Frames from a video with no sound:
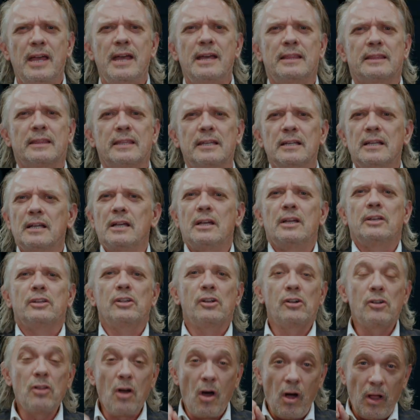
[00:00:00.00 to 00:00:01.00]
death,
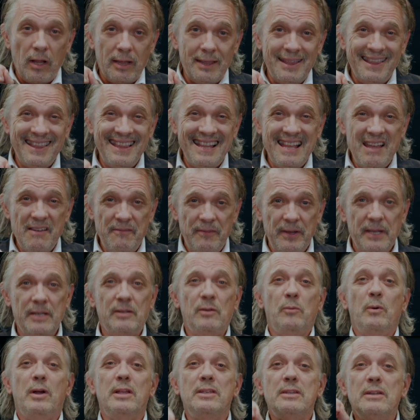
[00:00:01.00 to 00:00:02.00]
you're not
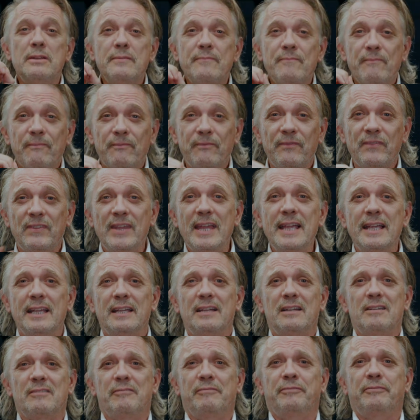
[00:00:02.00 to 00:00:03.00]
living. When you
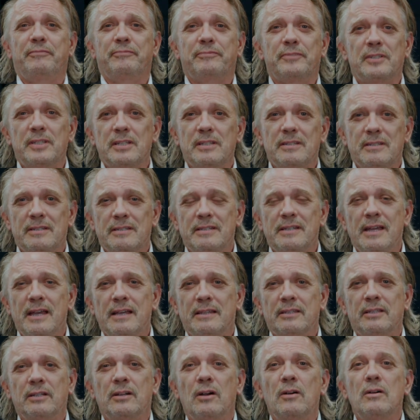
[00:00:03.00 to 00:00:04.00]
think of
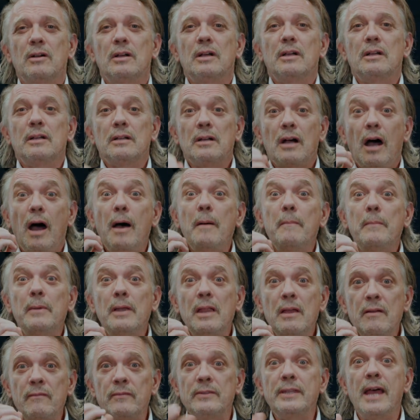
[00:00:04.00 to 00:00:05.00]
death, you go, I'm
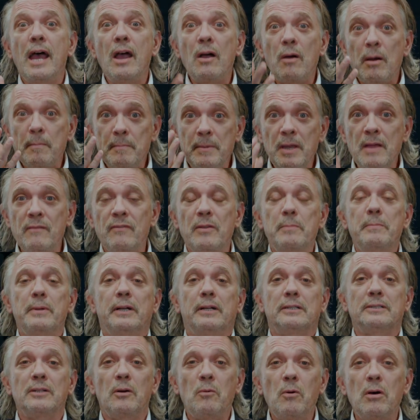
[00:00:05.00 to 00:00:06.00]
living
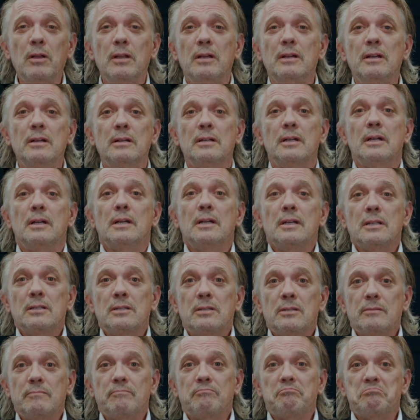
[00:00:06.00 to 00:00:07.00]
because I want to.
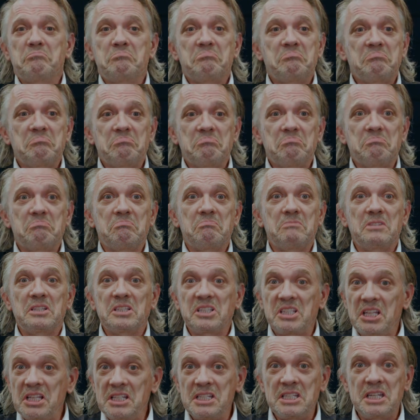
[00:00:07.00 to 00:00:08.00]

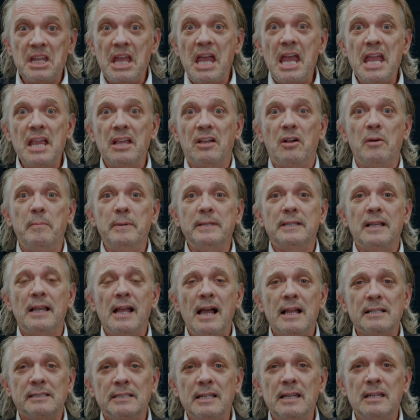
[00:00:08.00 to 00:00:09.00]
Today could be the
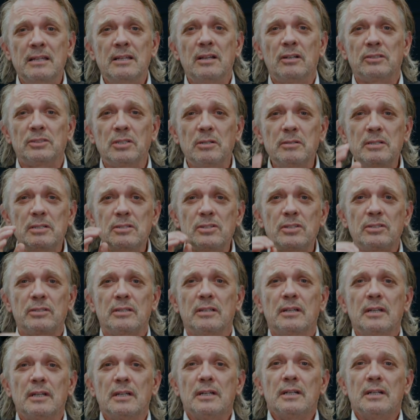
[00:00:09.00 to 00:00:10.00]
last day, you know, so you just,